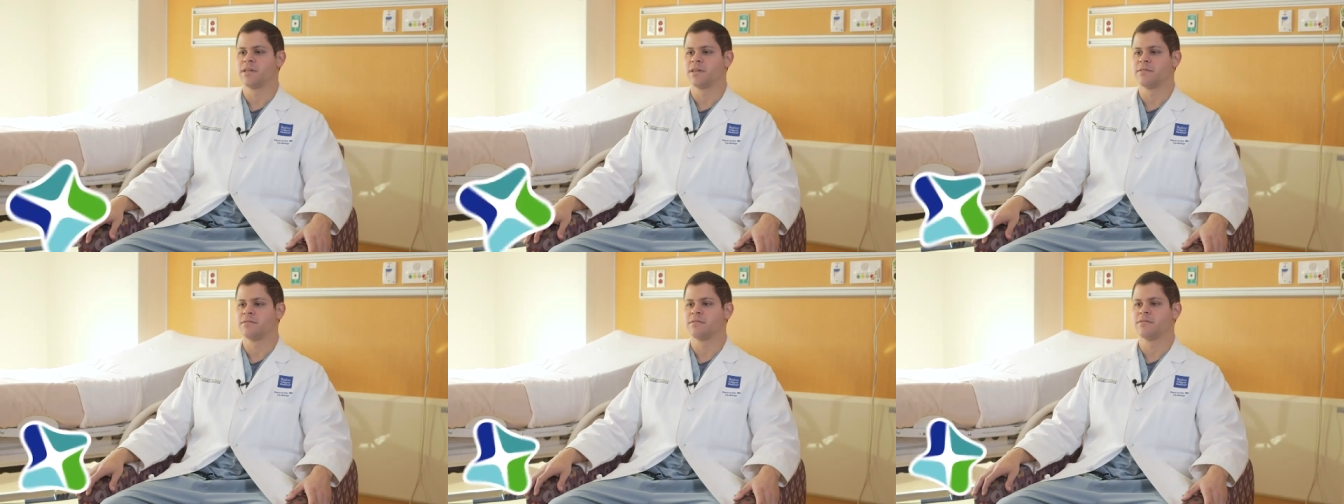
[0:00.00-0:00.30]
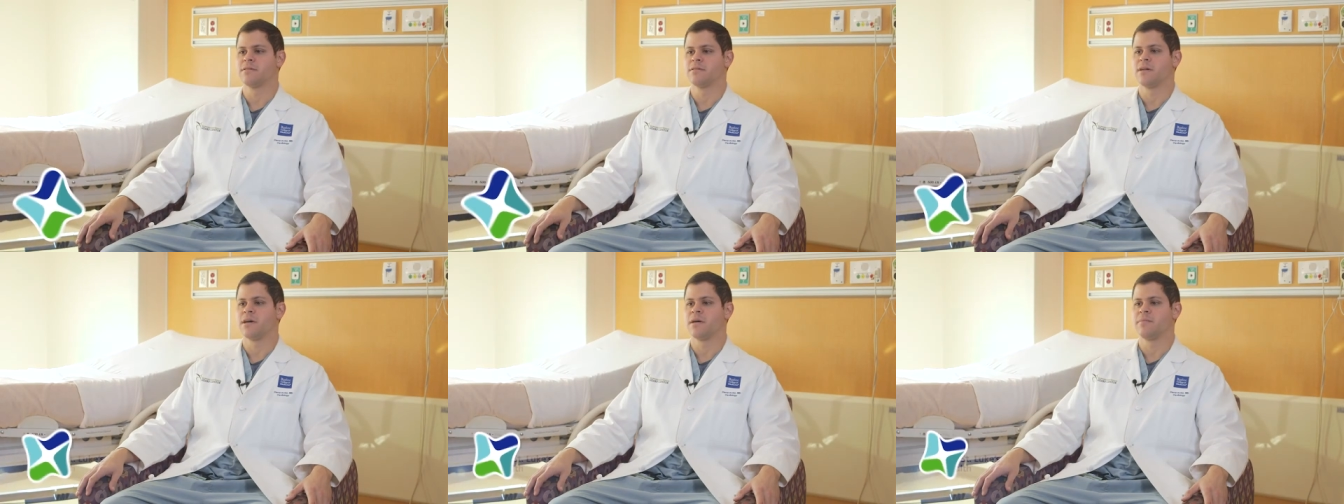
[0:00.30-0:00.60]

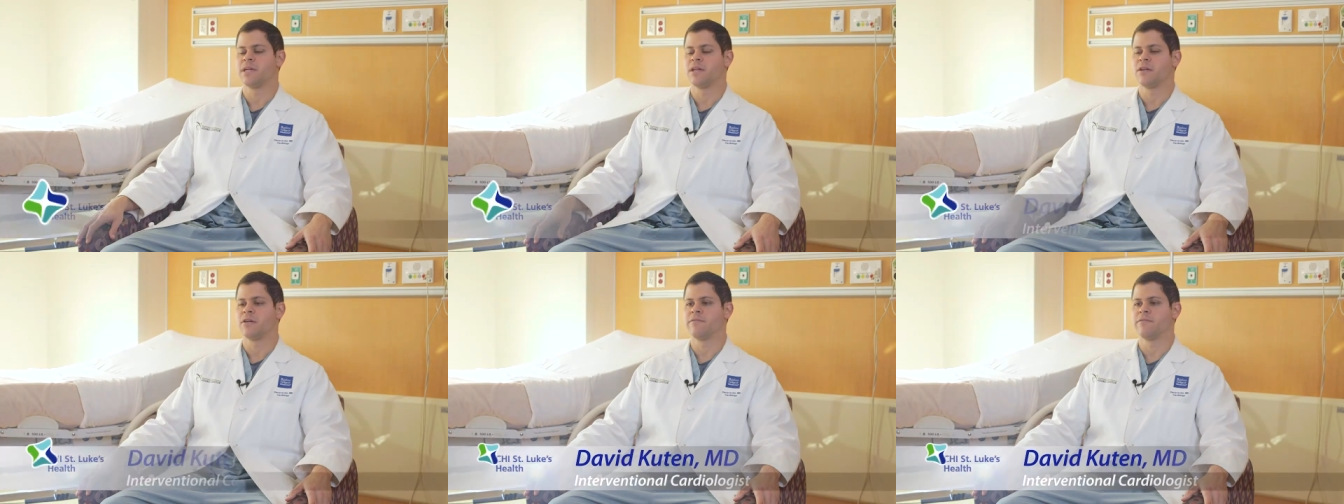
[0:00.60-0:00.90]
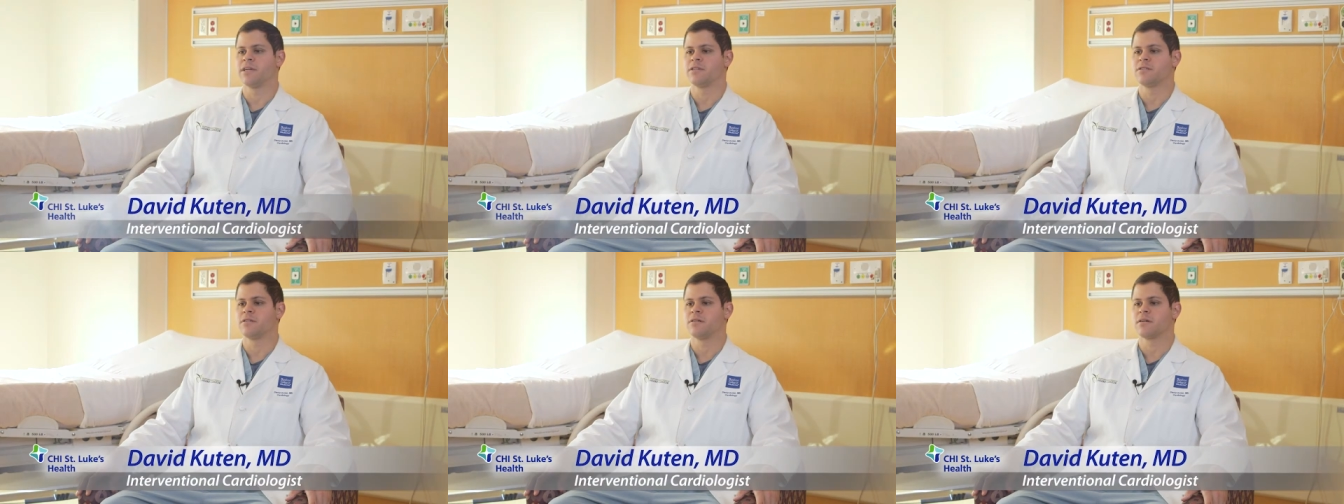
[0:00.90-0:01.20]
Kuten. I'm an
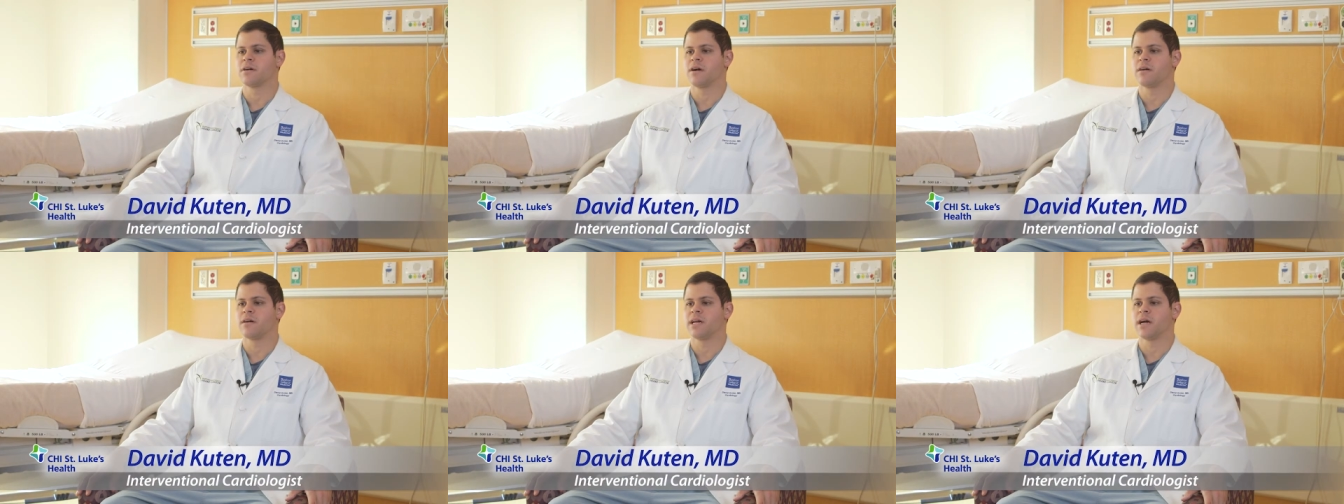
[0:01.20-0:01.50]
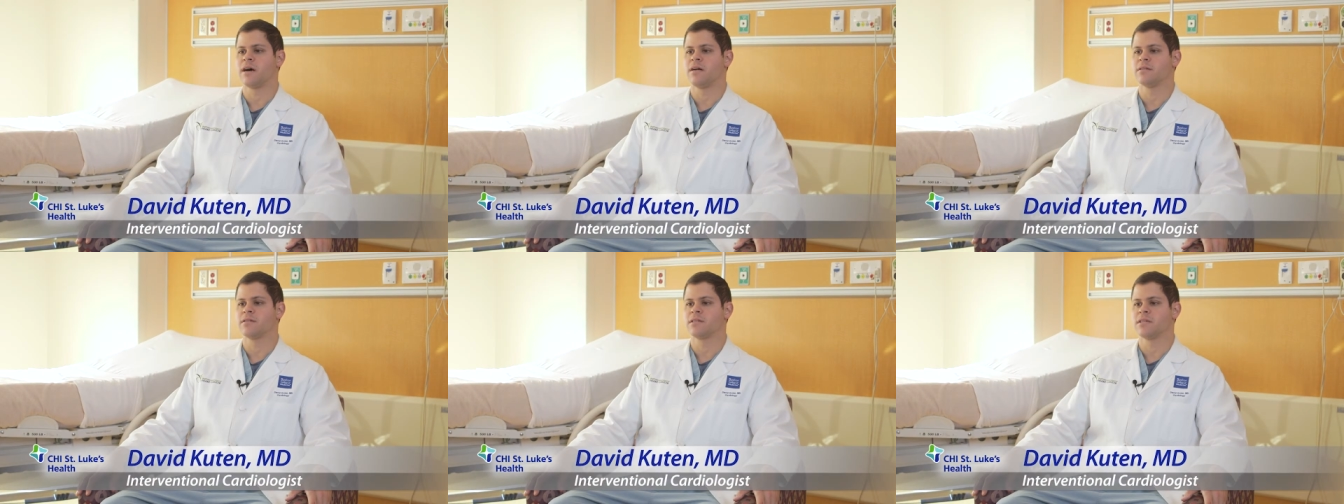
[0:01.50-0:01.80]
interventional
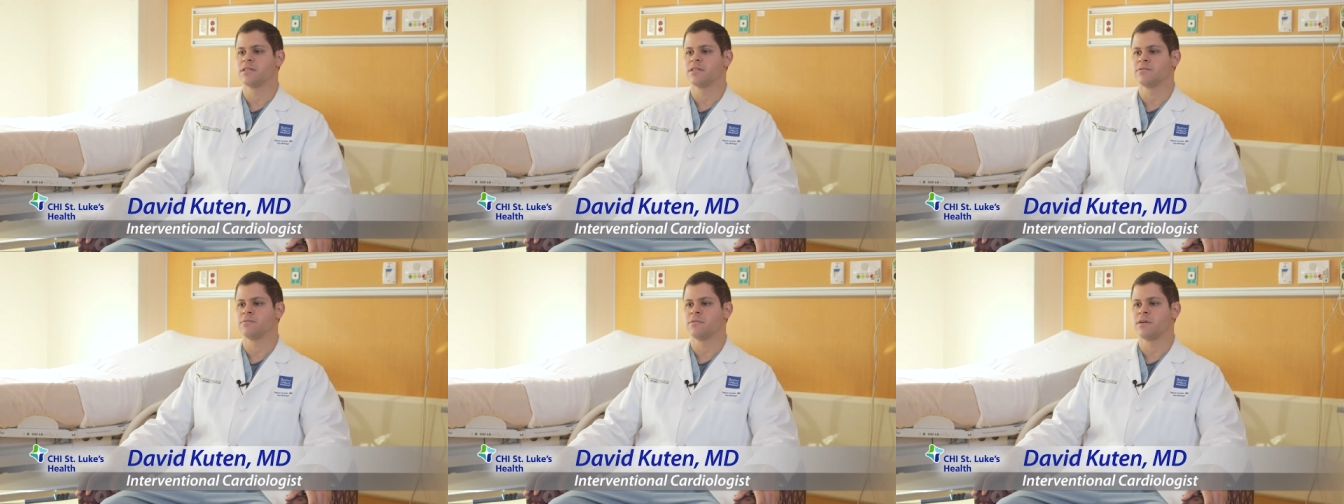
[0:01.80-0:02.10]
cardiologist